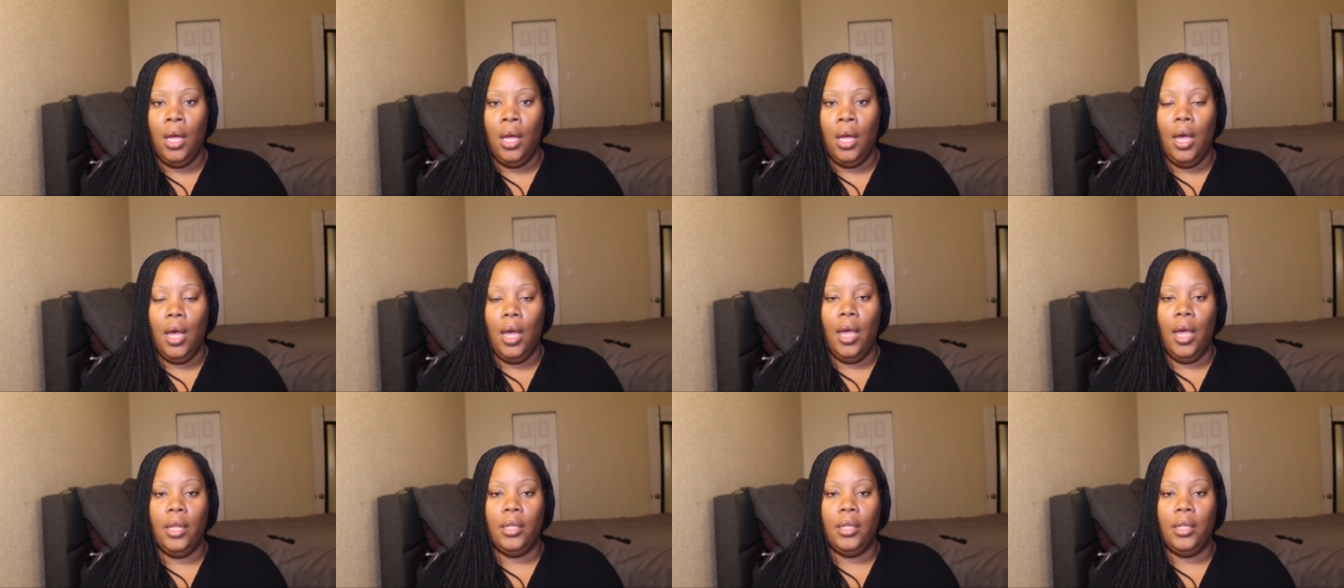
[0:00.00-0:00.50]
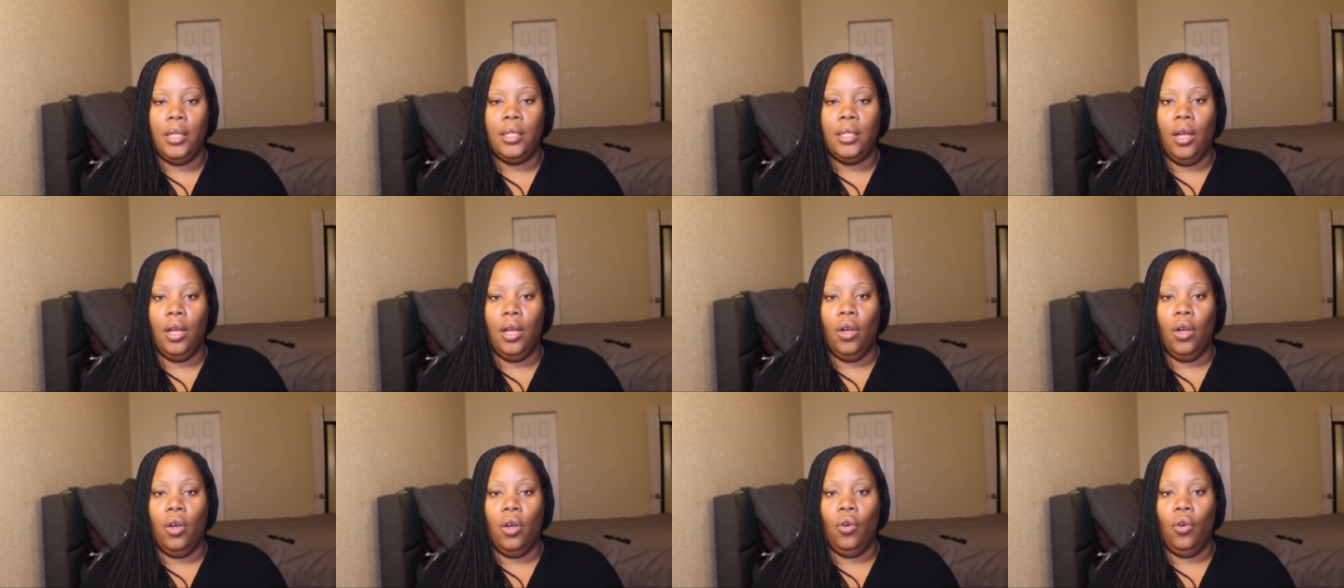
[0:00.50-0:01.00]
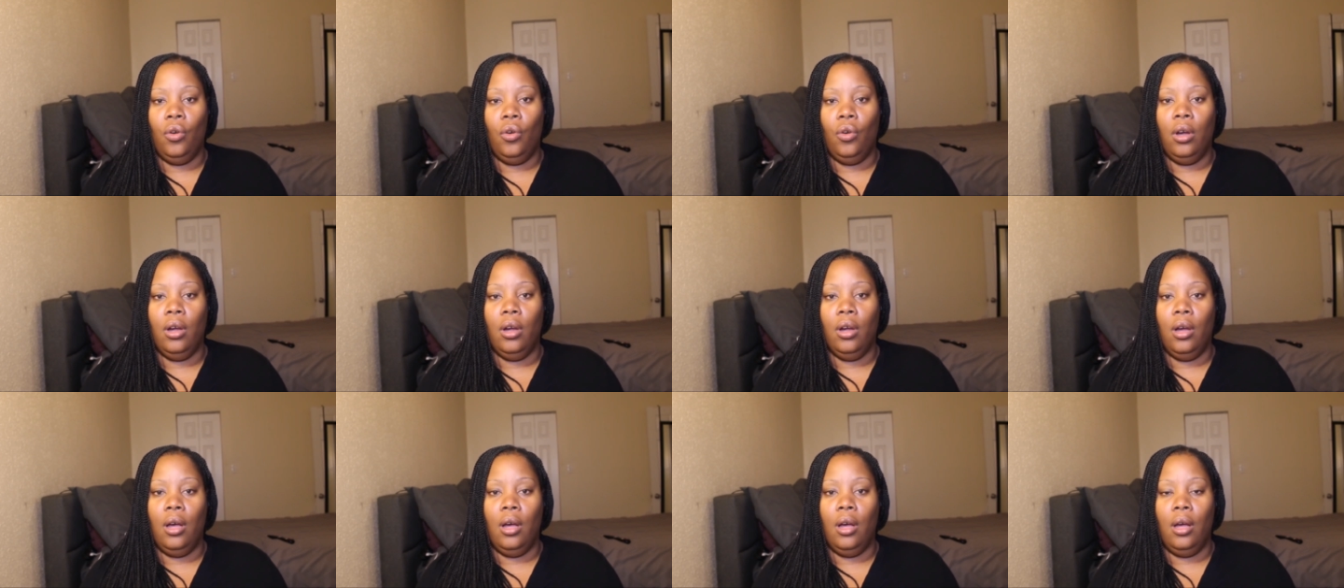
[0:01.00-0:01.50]
And so
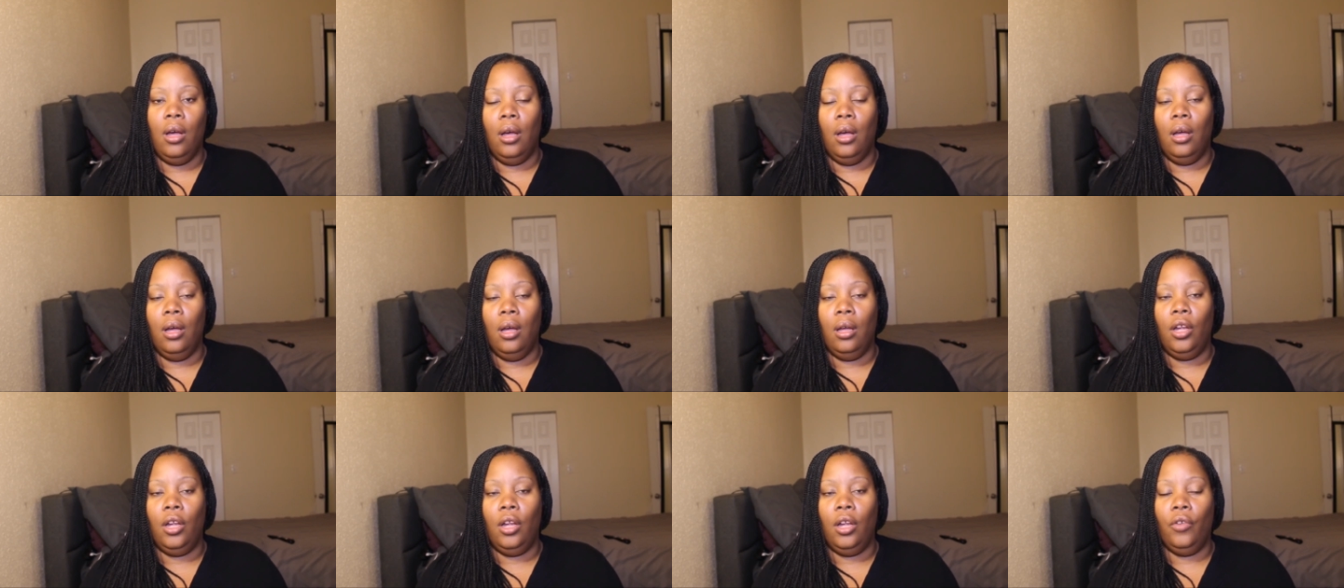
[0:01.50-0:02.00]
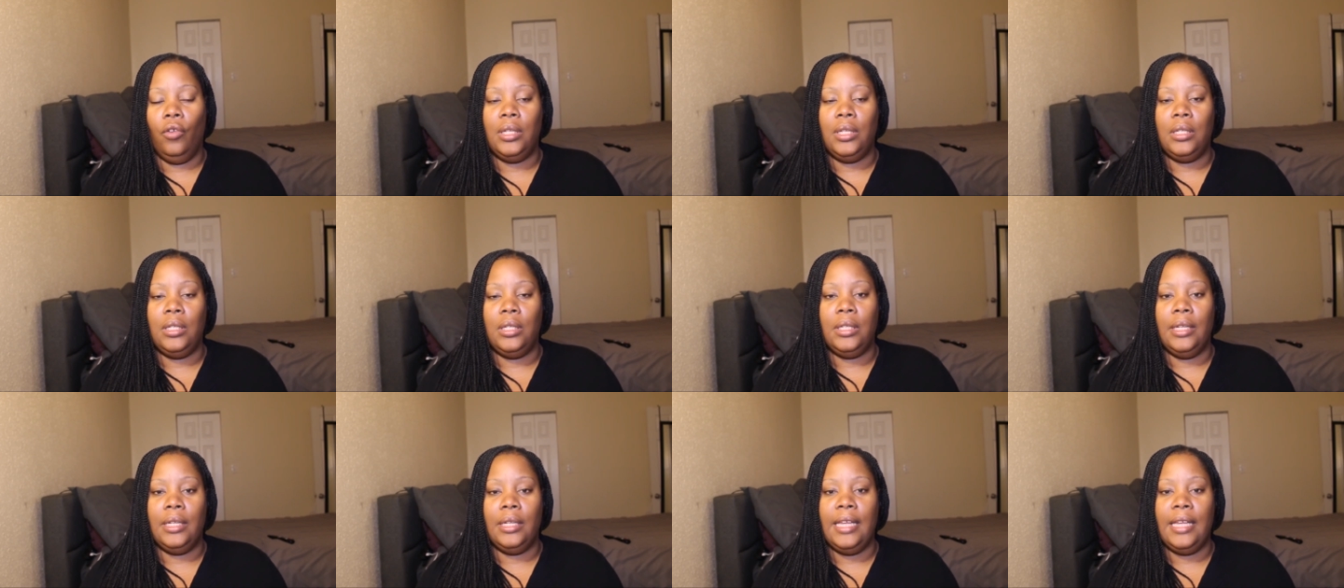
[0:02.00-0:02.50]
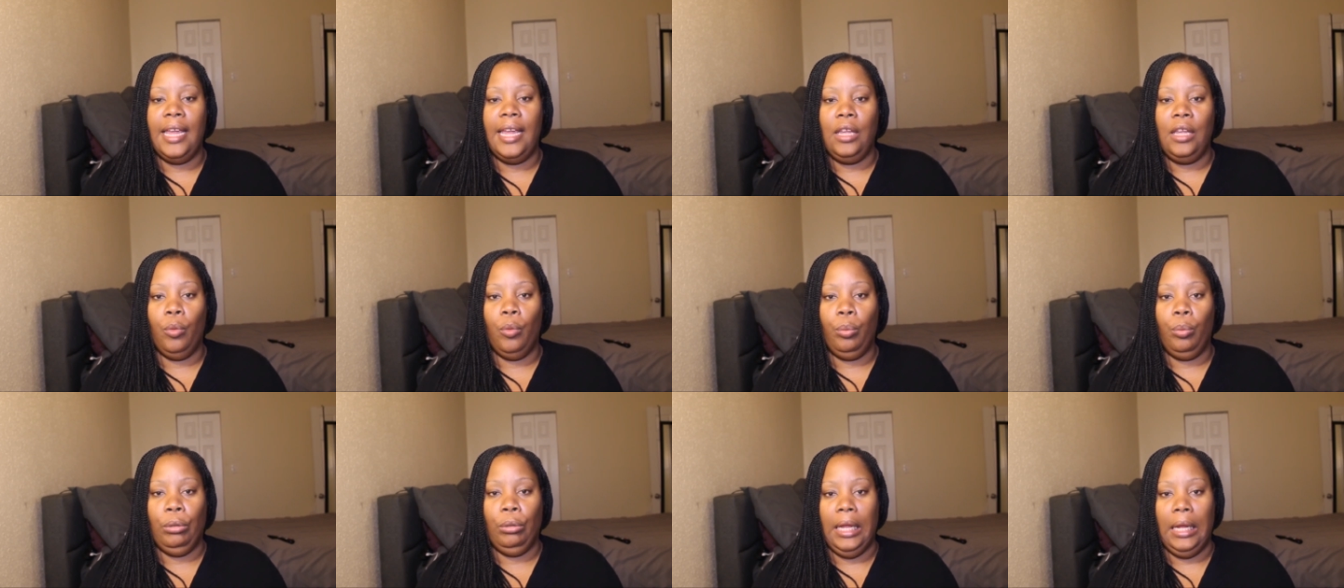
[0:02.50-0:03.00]
Kerissa said, take
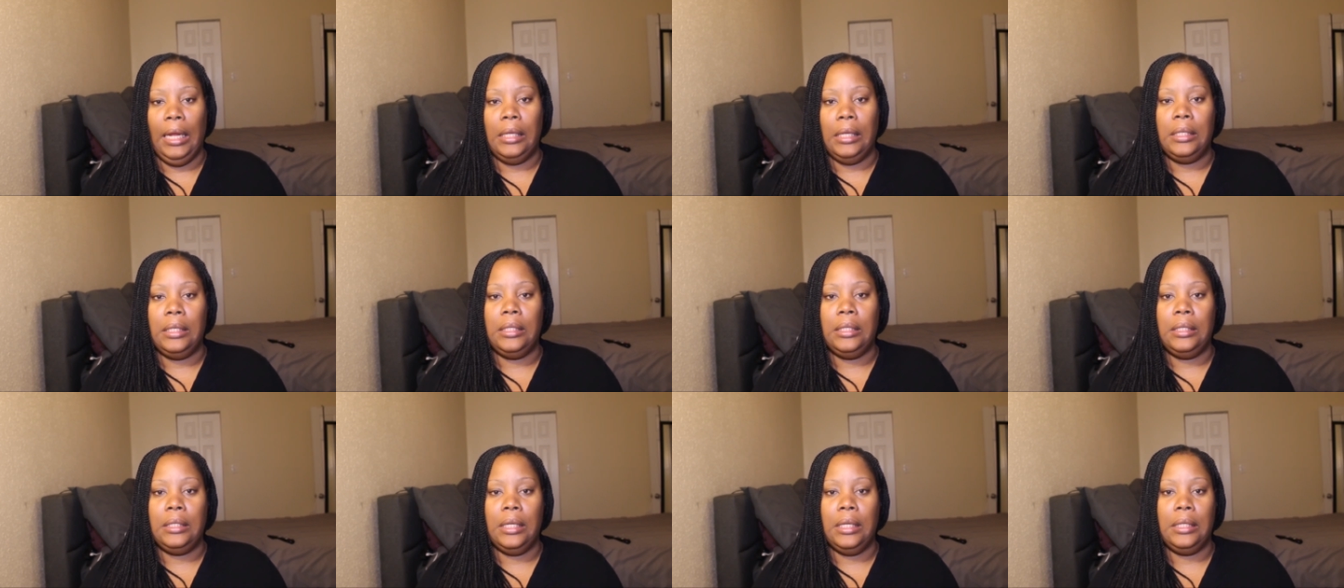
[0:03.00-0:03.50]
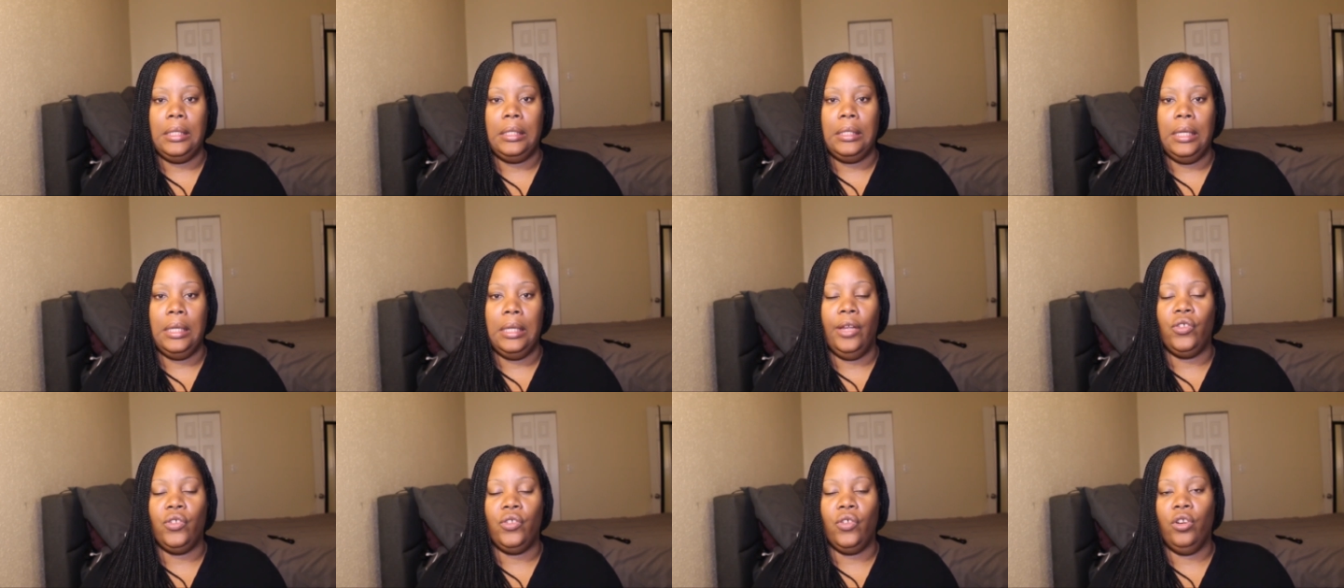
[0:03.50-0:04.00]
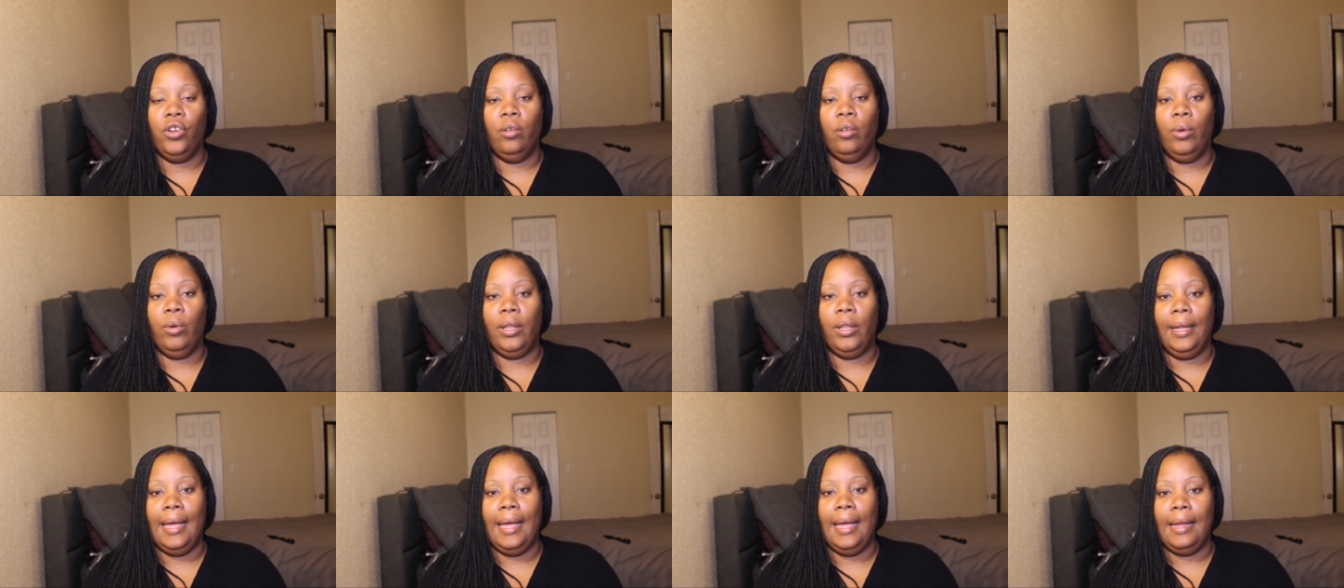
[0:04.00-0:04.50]
your plates to the sink. And so her and her
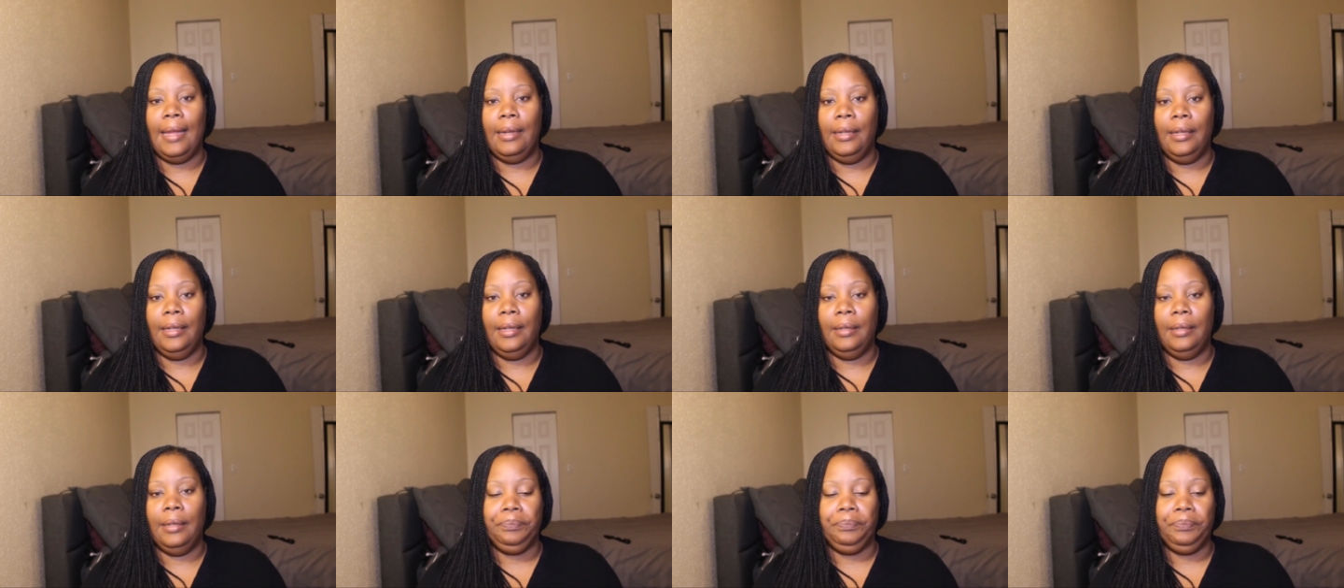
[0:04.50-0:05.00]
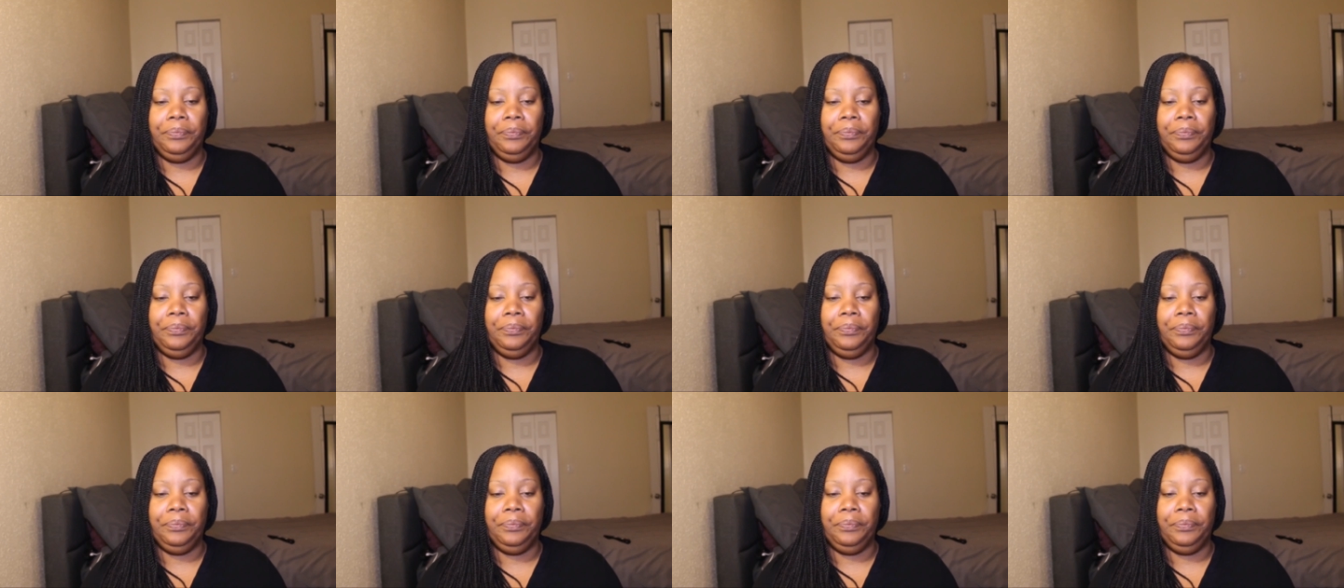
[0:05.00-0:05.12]
brother got up.